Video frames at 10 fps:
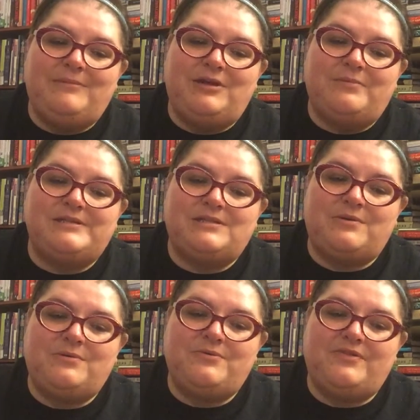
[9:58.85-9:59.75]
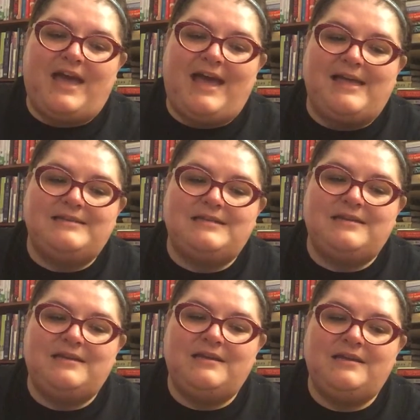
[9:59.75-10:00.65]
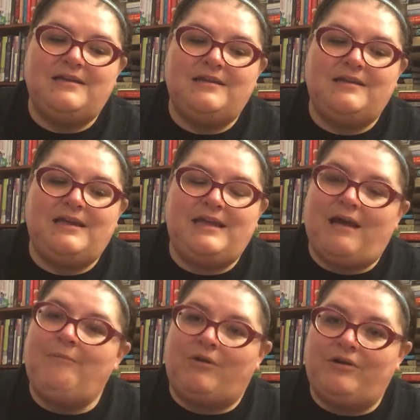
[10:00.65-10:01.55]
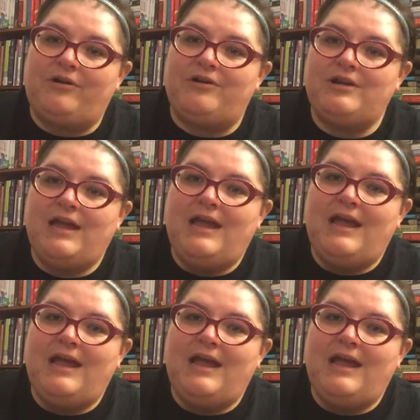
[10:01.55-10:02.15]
you know, was told that he got murdered.